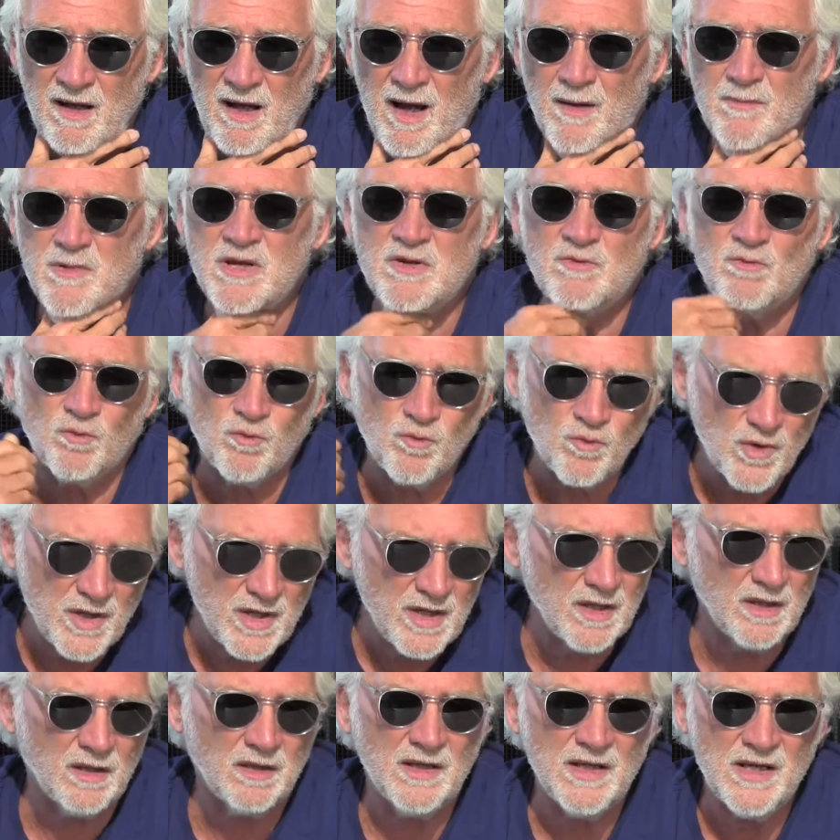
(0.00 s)
I mean,
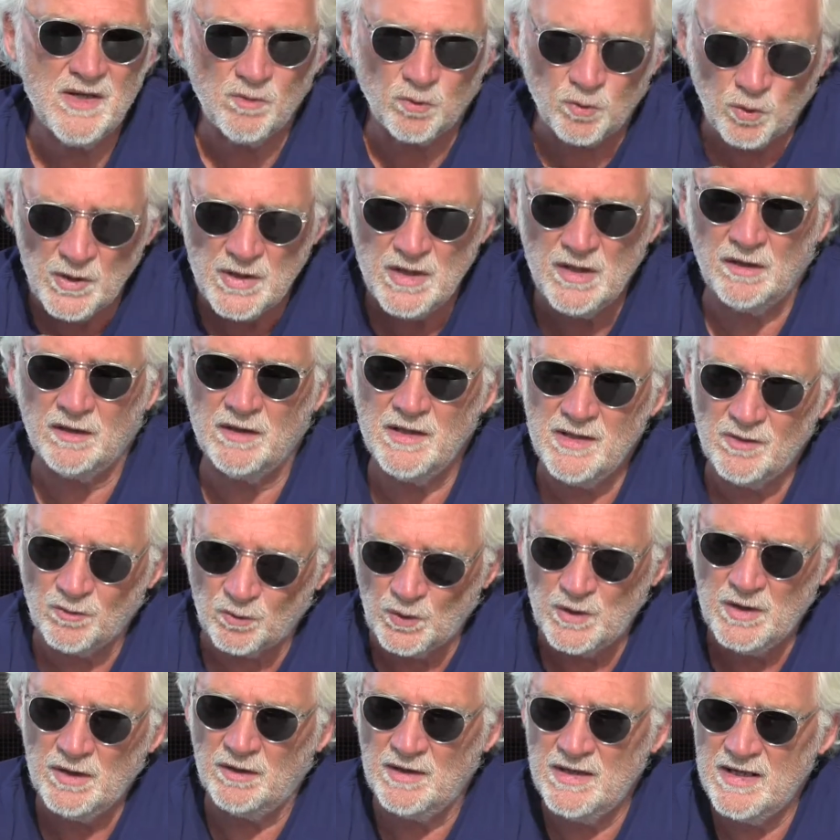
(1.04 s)
really, really,
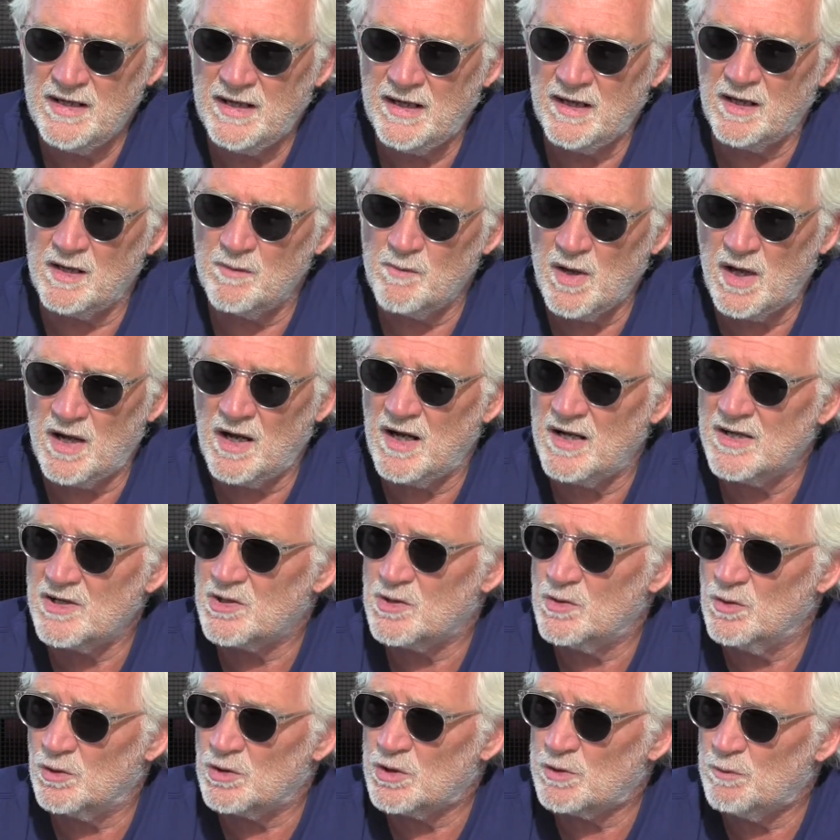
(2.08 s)
really care about high
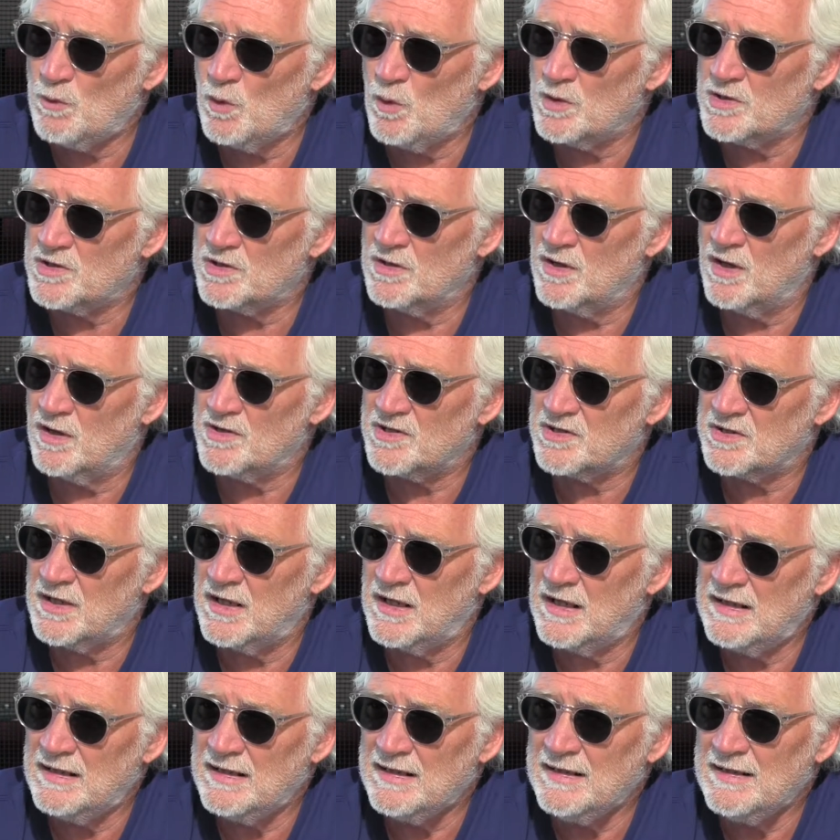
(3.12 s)
school sports in our state.